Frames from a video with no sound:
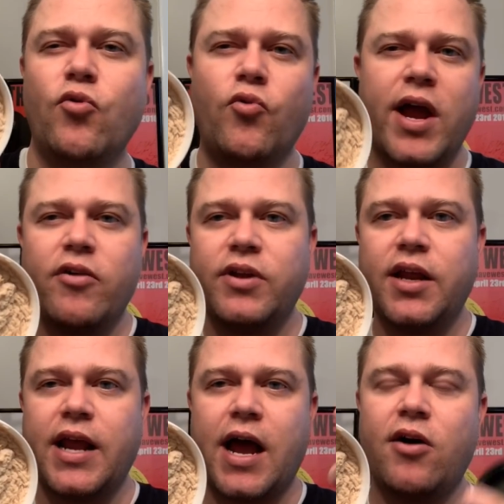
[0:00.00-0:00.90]

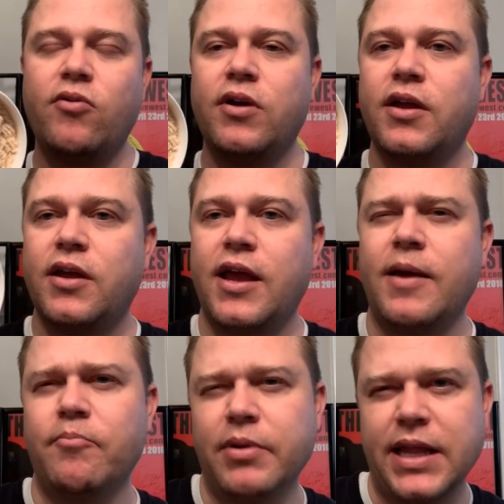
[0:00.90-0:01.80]
rounded out
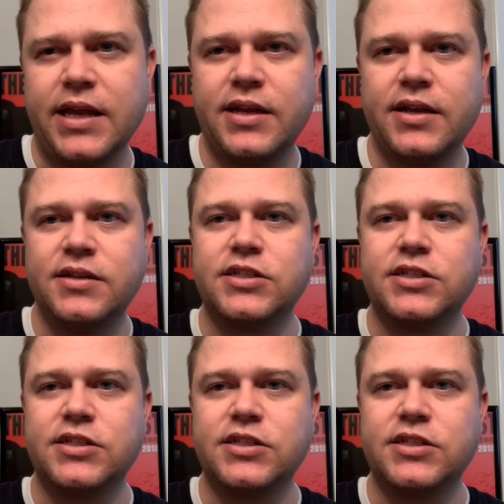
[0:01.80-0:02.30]
and blended